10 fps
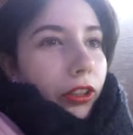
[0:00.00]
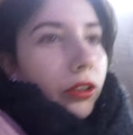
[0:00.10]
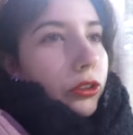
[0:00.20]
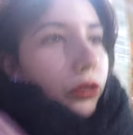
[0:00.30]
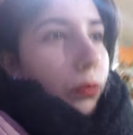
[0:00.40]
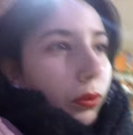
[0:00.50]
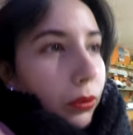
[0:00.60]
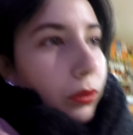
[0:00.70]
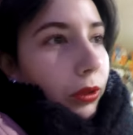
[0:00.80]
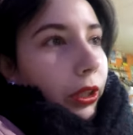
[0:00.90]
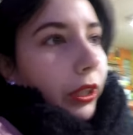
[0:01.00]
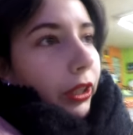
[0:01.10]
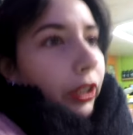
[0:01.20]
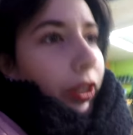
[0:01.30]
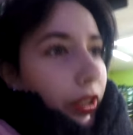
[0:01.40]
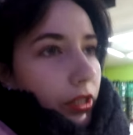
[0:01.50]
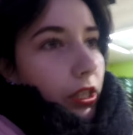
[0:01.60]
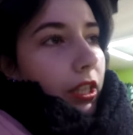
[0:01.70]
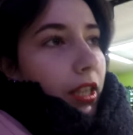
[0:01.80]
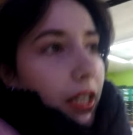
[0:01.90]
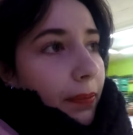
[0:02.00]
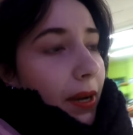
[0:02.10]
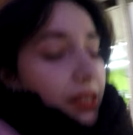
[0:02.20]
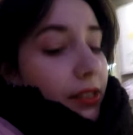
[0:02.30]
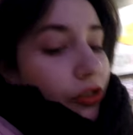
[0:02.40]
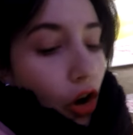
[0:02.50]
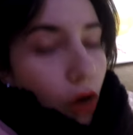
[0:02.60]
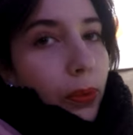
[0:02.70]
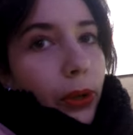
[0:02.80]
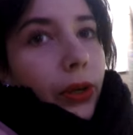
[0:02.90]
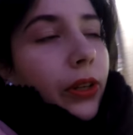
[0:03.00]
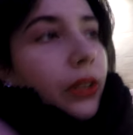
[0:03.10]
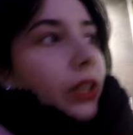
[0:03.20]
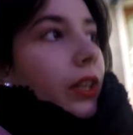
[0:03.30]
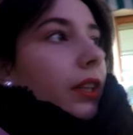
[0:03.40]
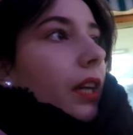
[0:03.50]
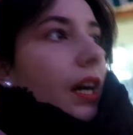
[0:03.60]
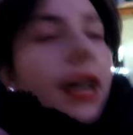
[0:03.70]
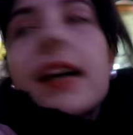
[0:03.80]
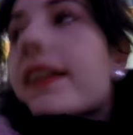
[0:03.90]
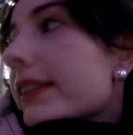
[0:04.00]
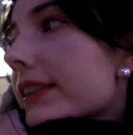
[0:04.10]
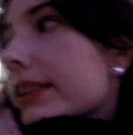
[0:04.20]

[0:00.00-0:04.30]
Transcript: go to walk to the bus stop, and